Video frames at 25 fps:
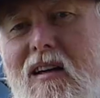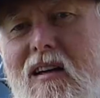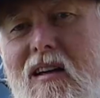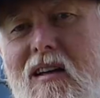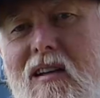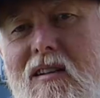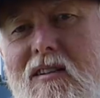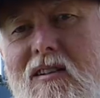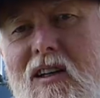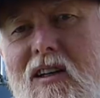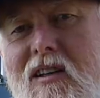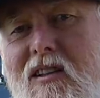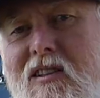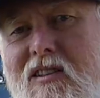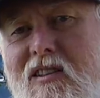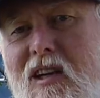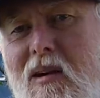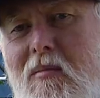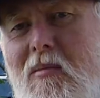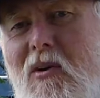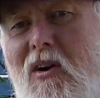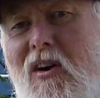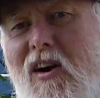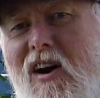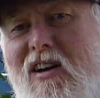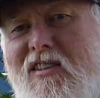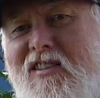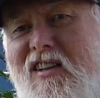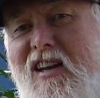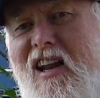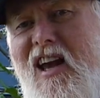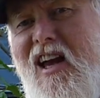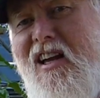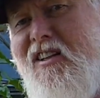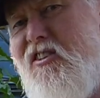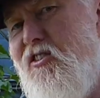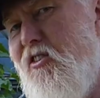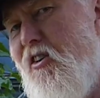So to summarise and
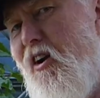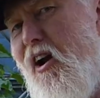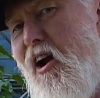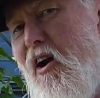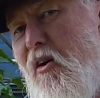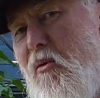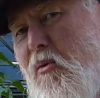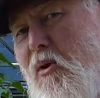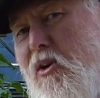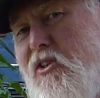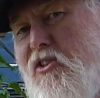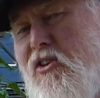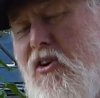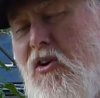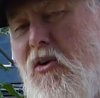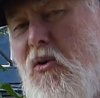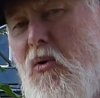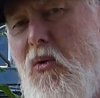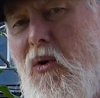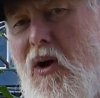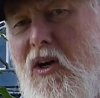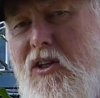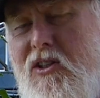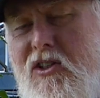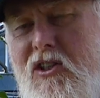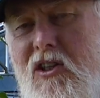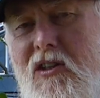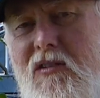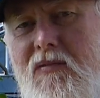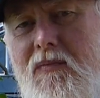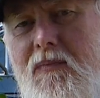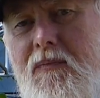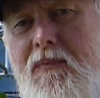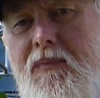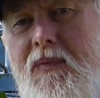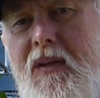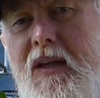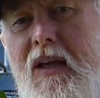answer our original question,
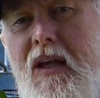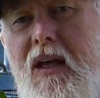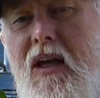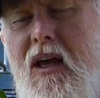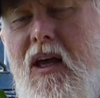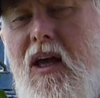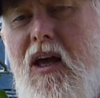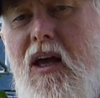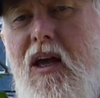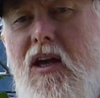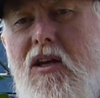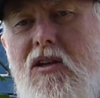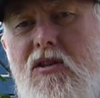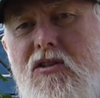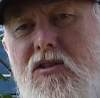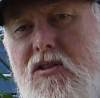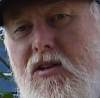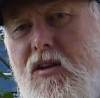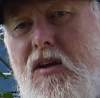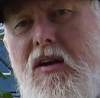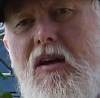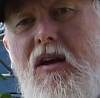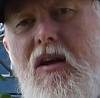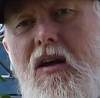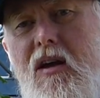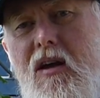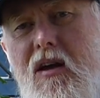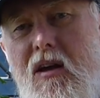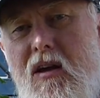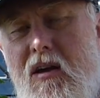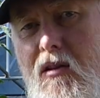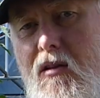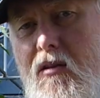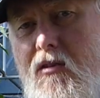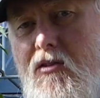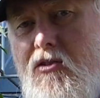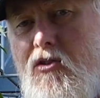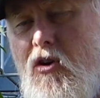is
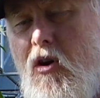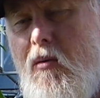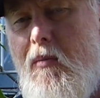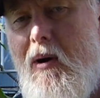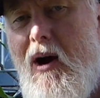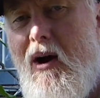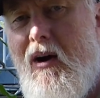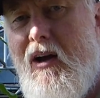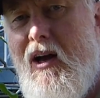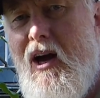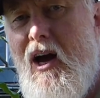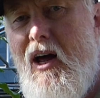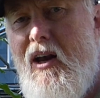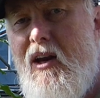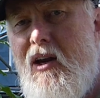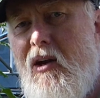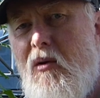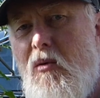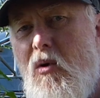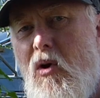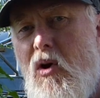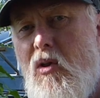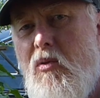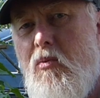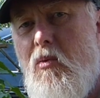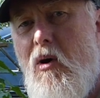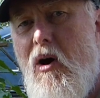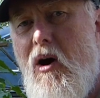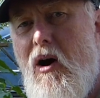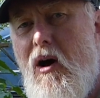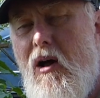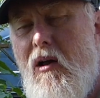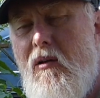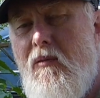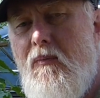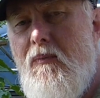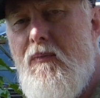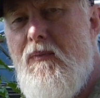straw bale gardening
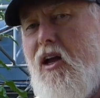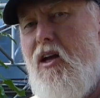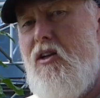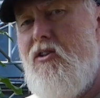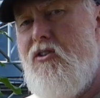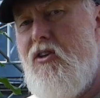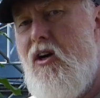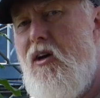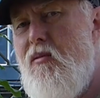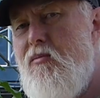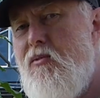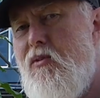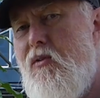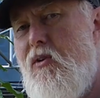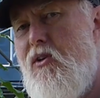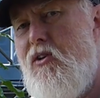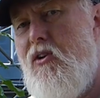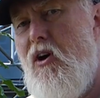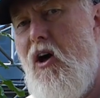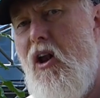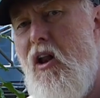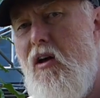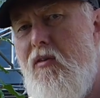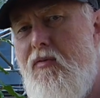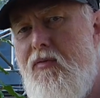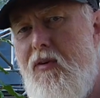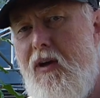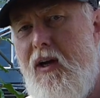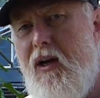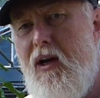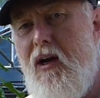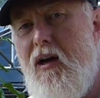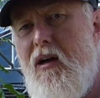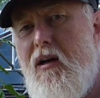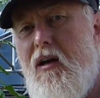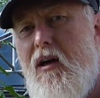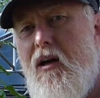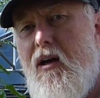worthwhile? In terms of a dollar
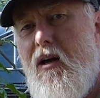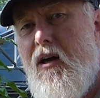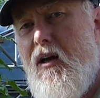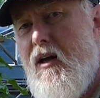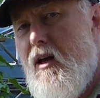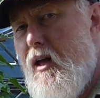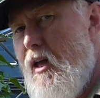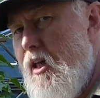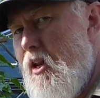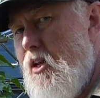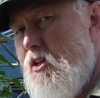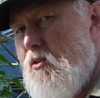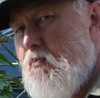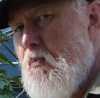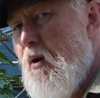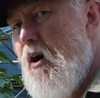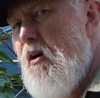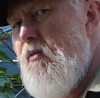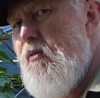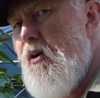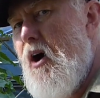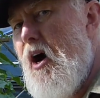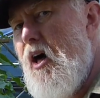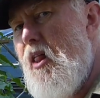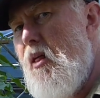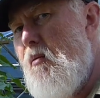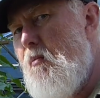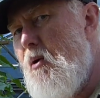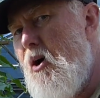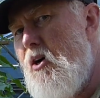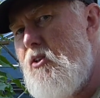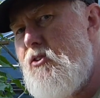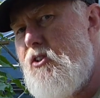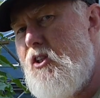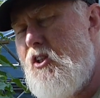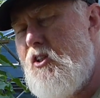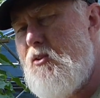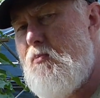figure, it is by far the
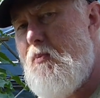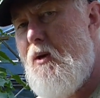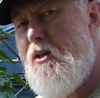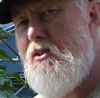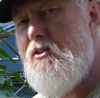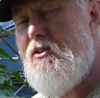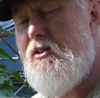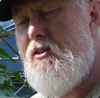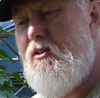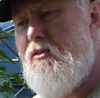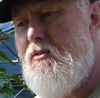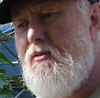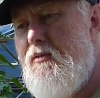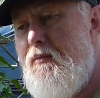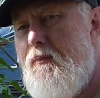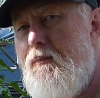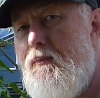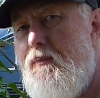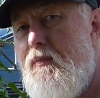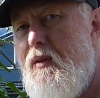most expensive.